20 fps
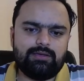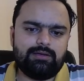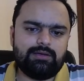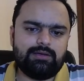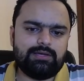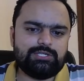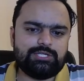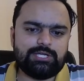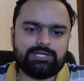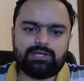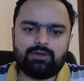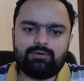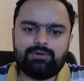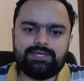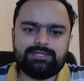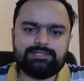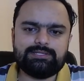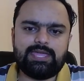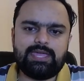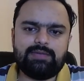checked out
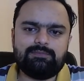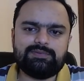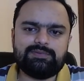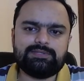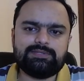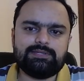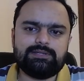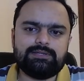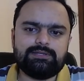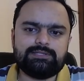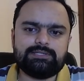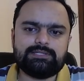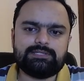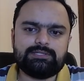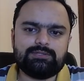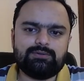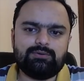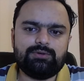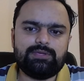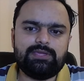his games.
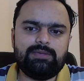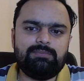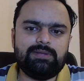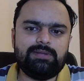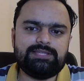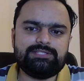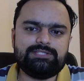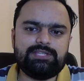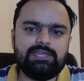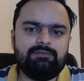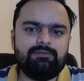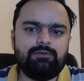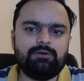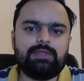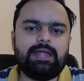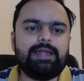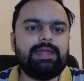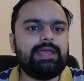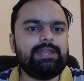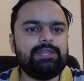So he plays d4,
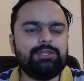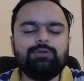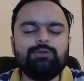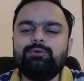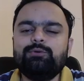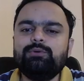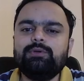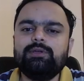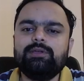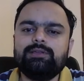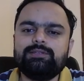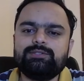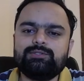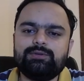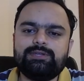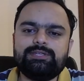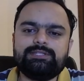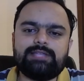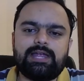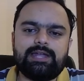that I knew. So
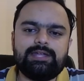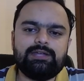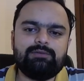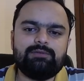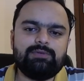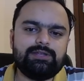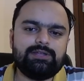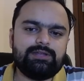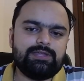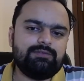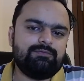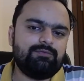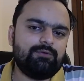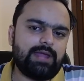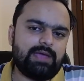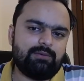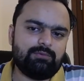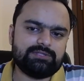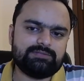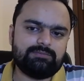he started with d4.
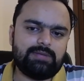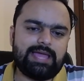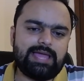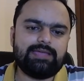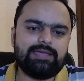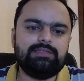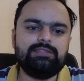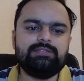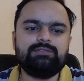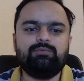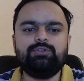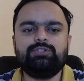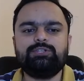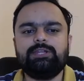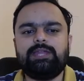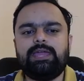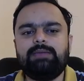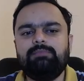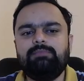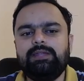I was black in this
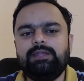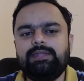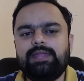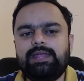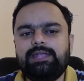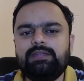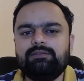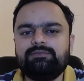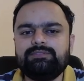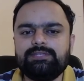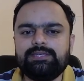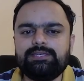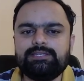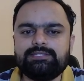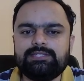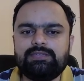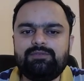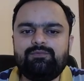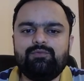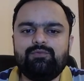position. I played knight of
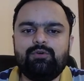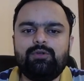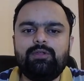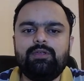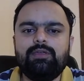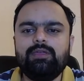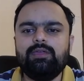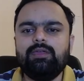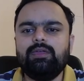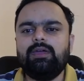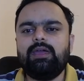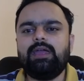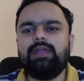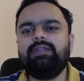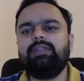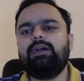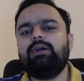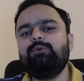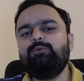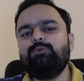6, c4,
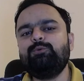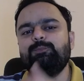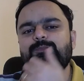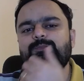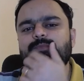and now